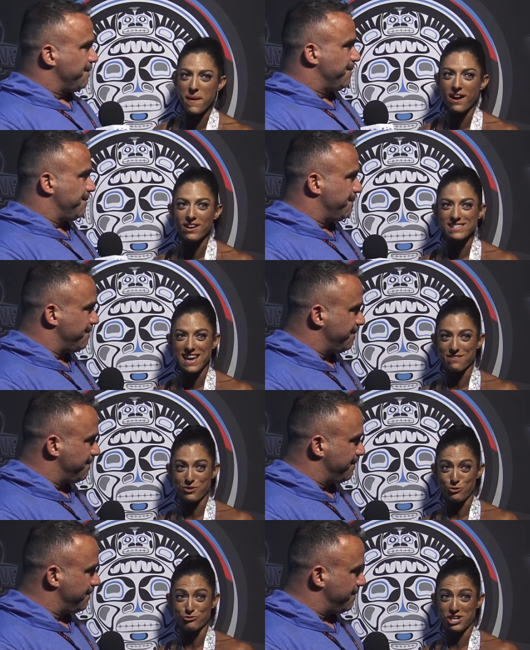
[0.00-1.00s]
Speaker 1: parents
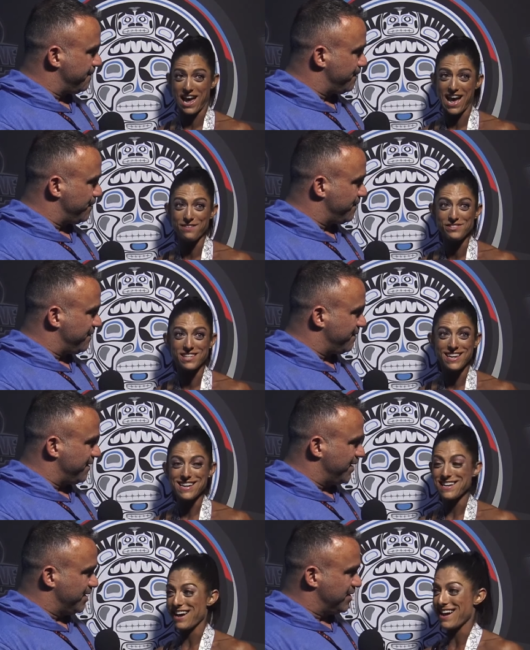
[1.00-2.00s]
have huge calves.
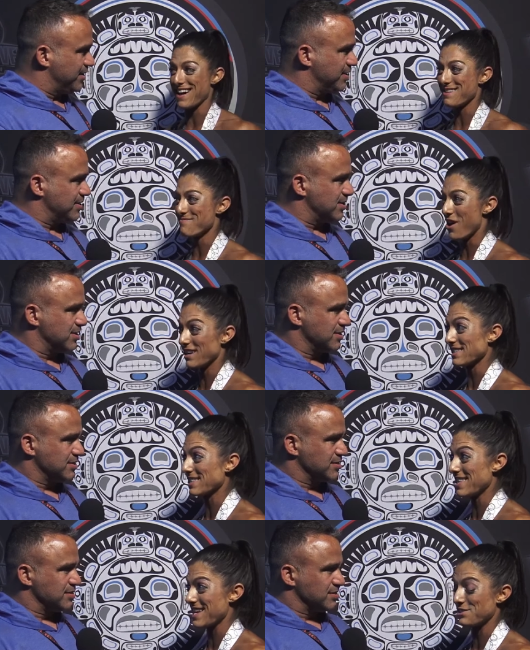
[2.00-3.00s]
Yeah. Um,
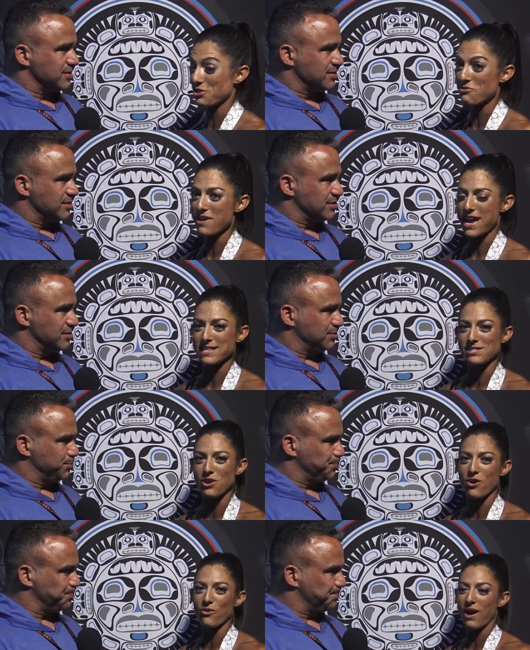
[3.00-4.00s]
honestly, they do, and
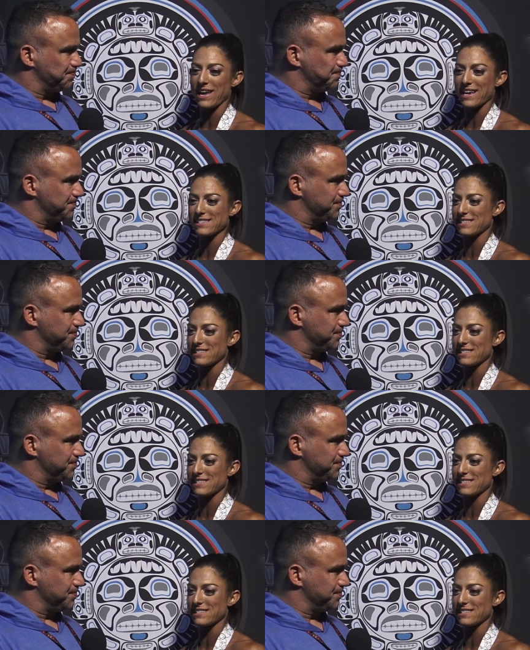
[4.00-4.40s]
so I guess